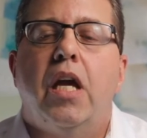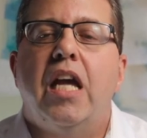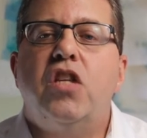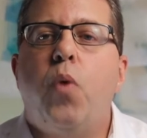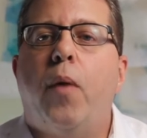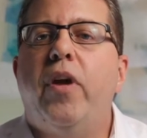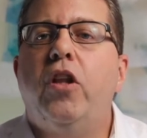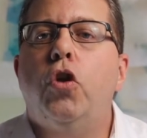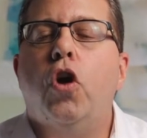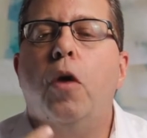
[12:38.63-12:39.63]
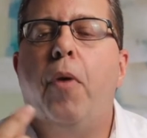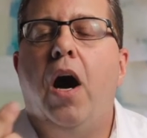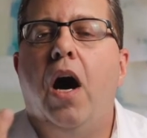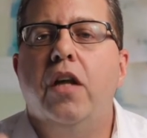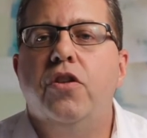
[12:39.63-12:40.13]
it's when we look
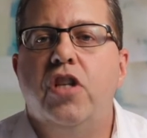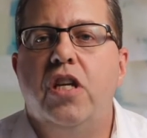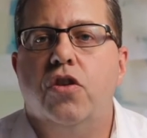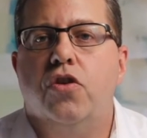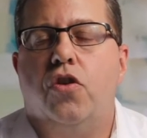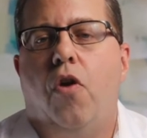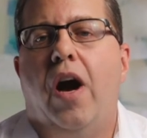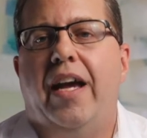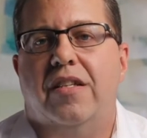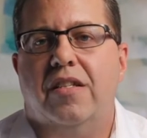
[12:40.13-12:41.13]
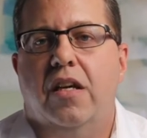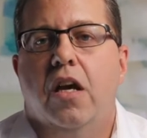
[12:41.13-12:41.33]
upon Jesus Christ,